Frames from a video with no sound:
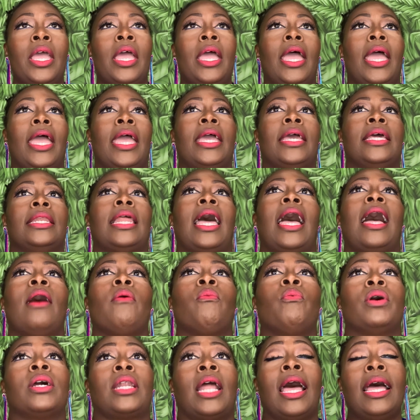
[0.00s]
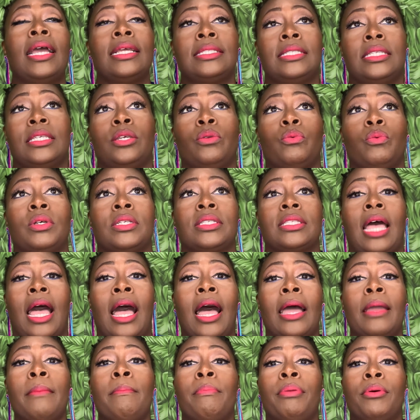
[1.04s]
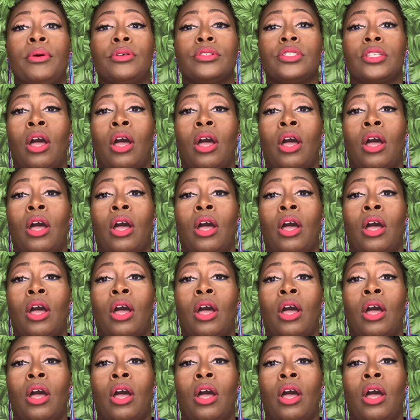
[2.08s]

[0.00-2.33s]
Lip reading: And what I did was I booked